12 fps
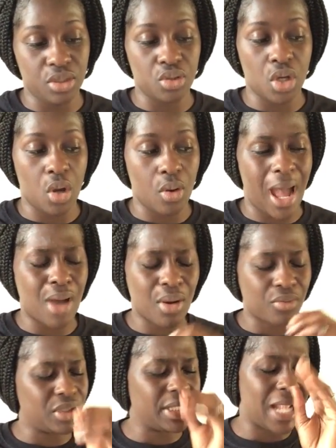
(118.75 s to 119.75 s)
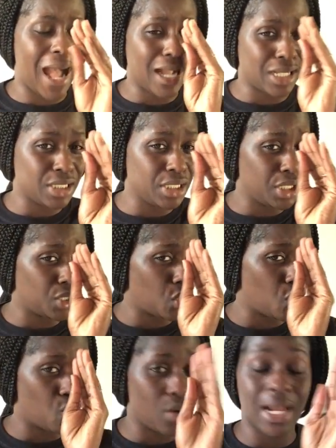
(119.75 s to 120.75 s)
you know, how I really got clear
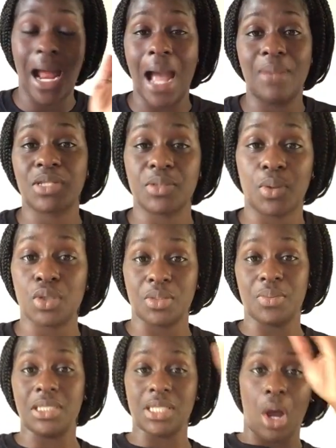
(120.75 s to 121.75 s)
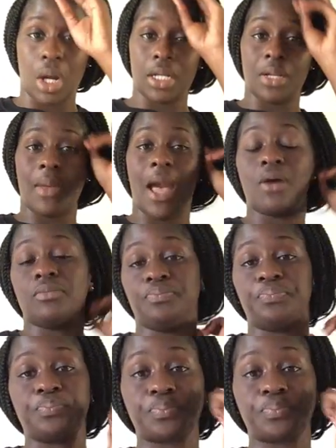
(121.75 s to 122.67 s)
on what I'm supposed to be talking about.